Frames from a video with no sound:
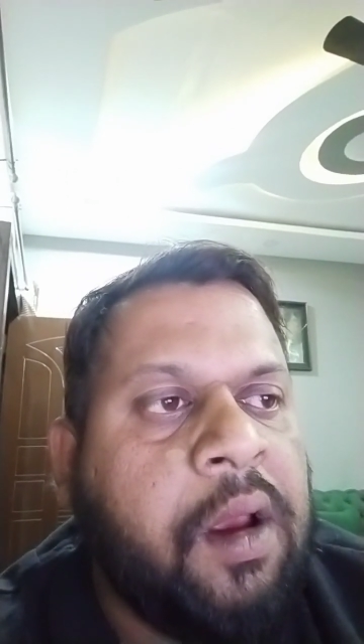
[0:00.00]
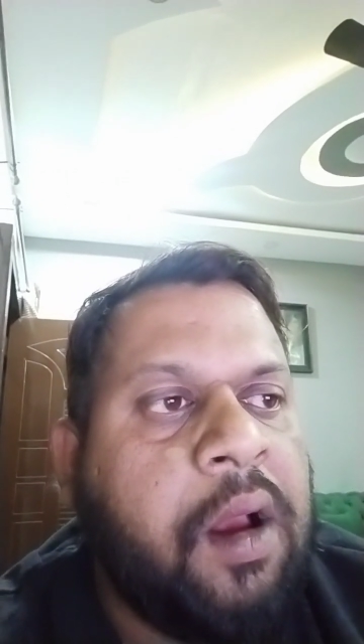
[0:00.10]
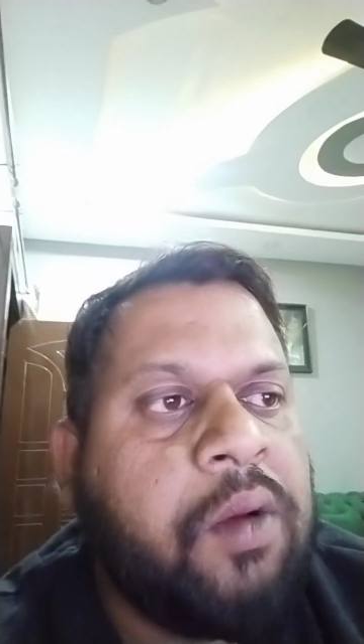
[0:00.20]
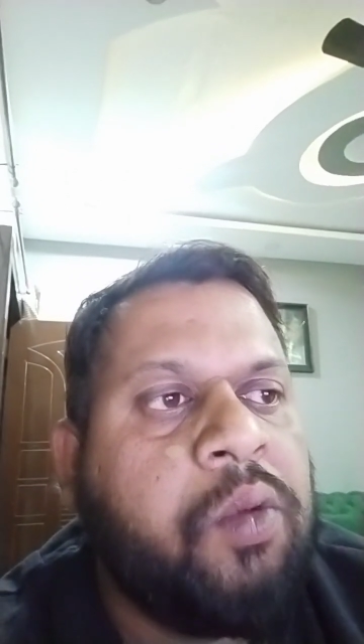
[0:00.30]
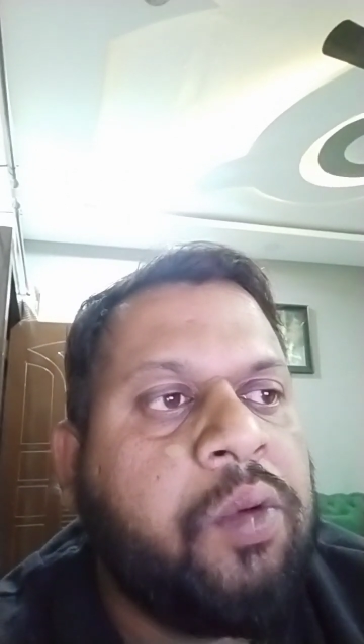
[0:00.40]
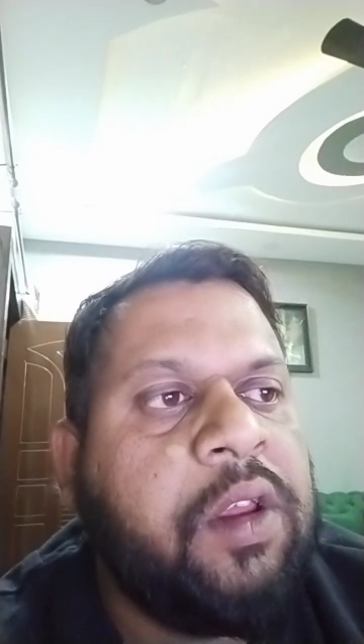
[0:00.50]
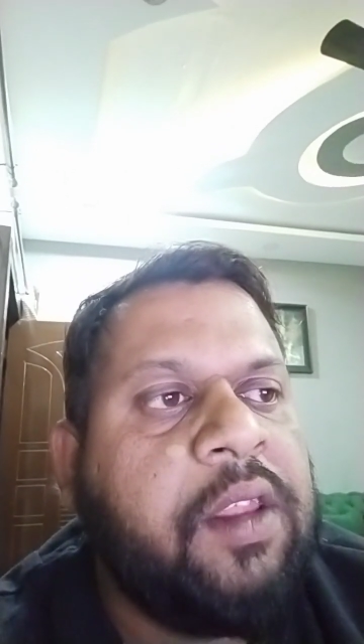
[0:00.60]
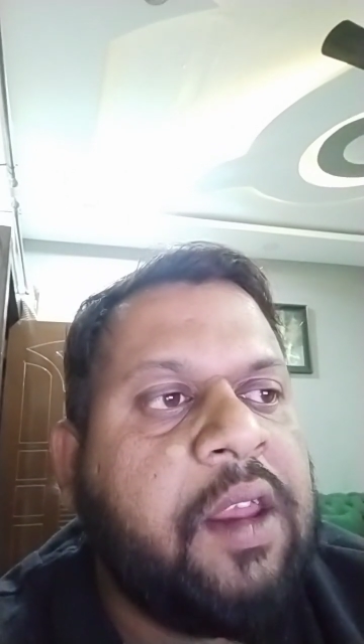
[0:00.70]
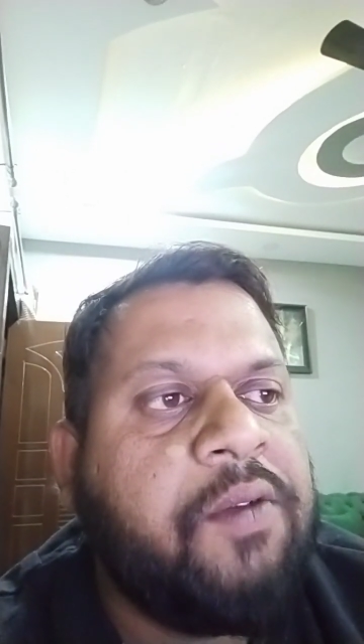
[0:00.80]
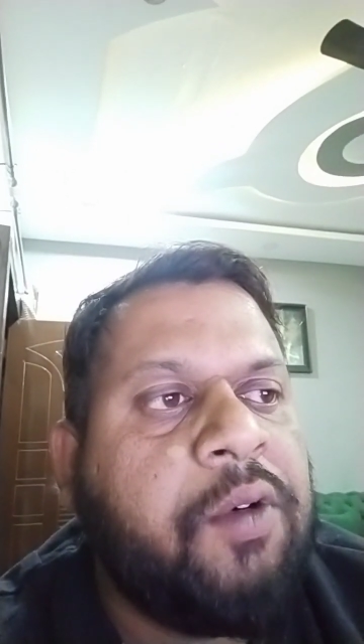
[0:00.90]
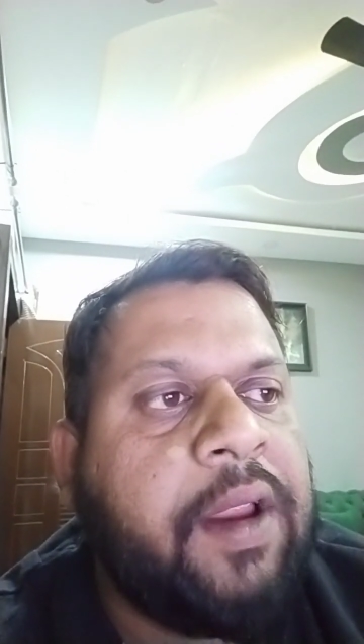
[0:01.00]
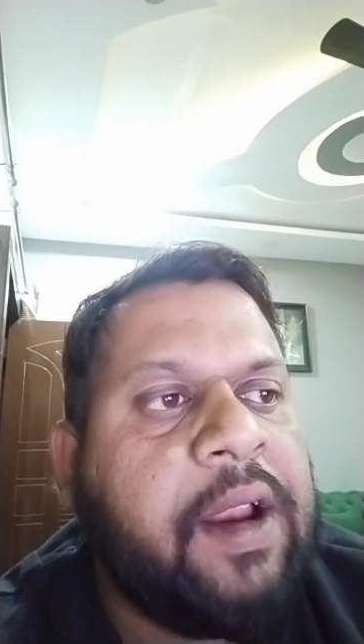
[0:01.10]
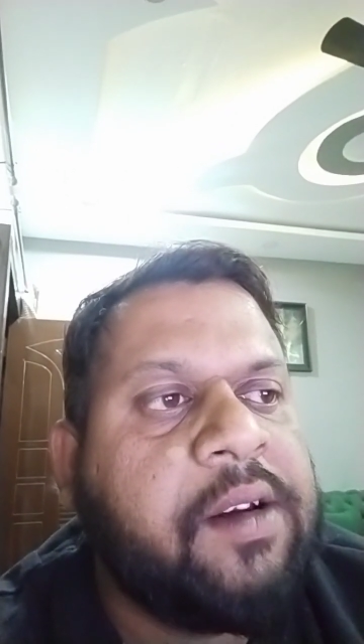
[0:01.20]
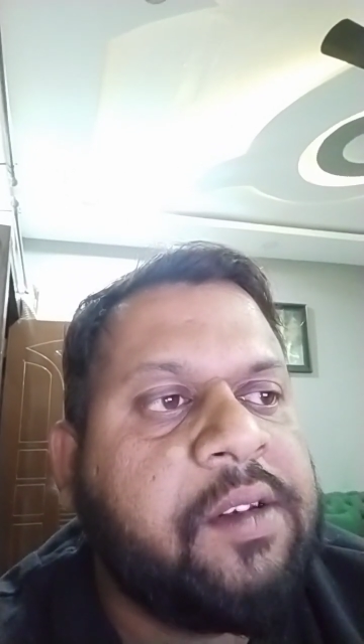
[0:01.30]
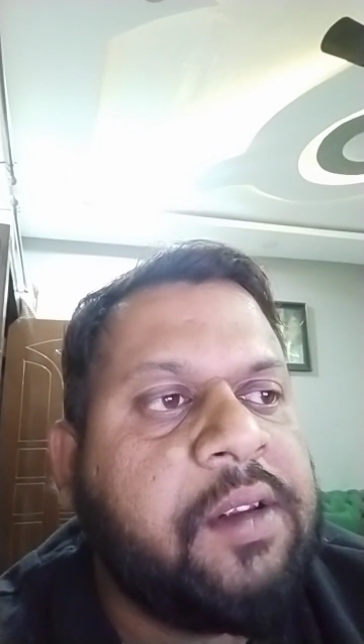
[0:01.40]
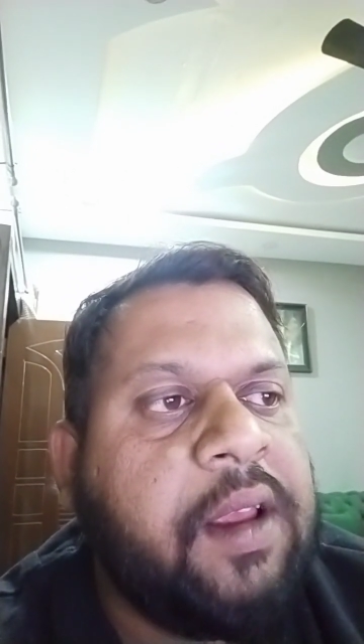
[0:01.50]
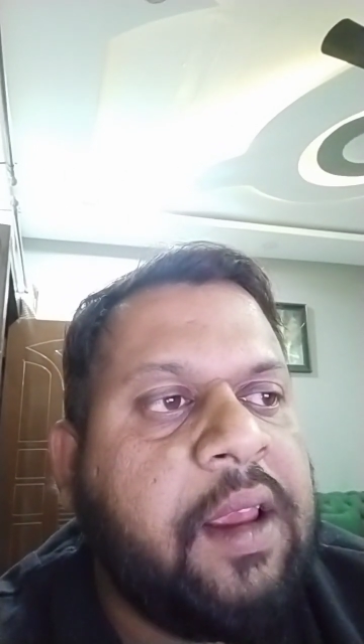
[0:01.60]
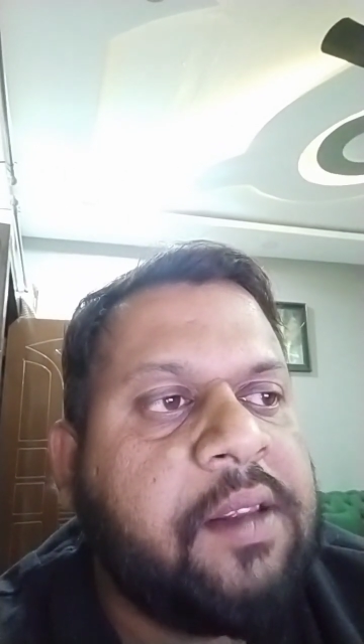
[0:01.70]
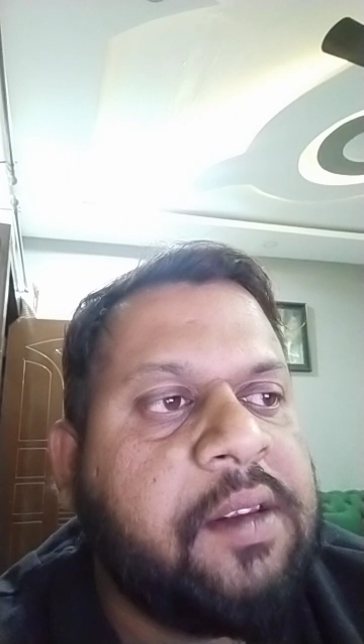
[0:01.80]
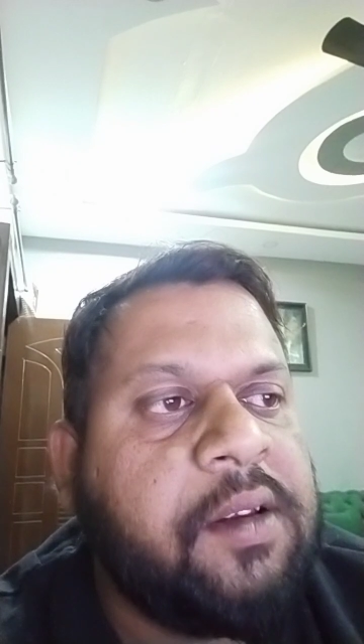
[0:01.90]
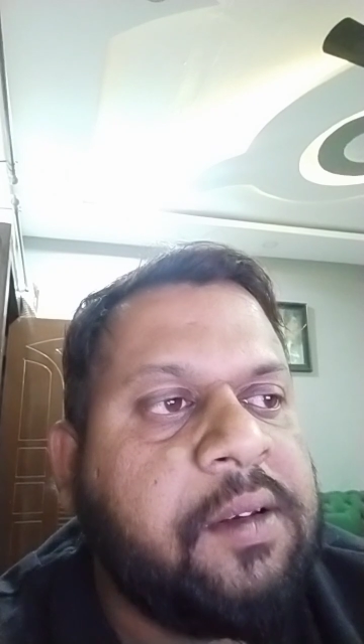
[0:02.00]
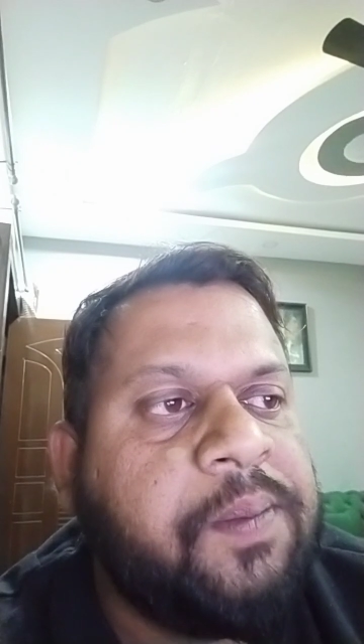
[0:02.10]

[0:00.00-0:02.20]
A cookie therefore acts as a